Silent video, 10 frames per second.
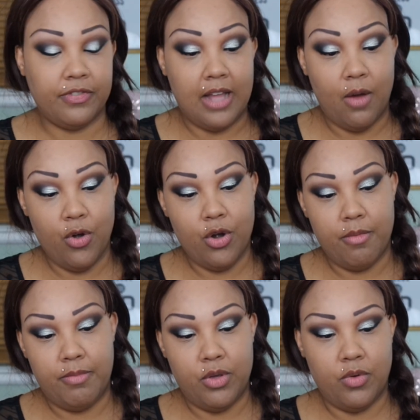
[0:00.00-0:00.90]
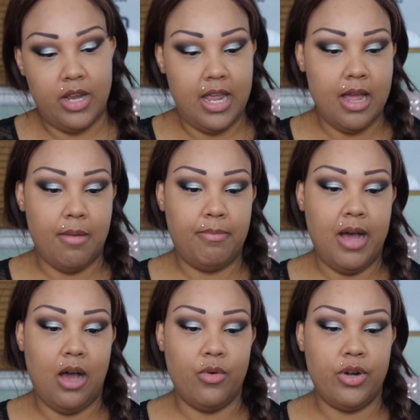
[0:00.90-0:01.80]
Flower Beauty
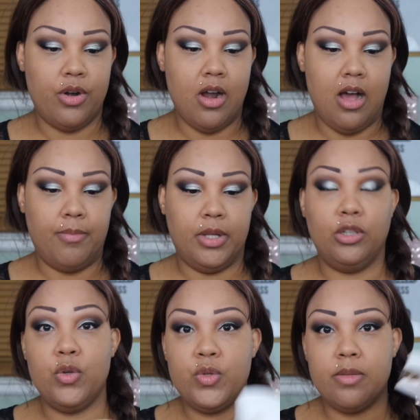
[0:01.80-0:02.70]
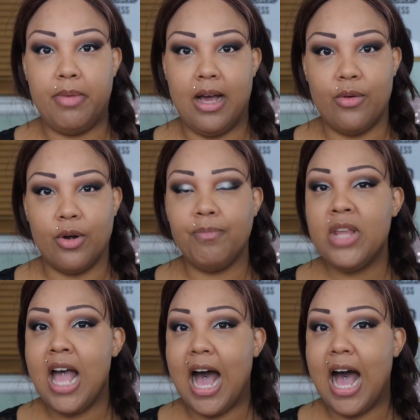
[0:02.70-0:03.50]
Powder Up Loose Powder.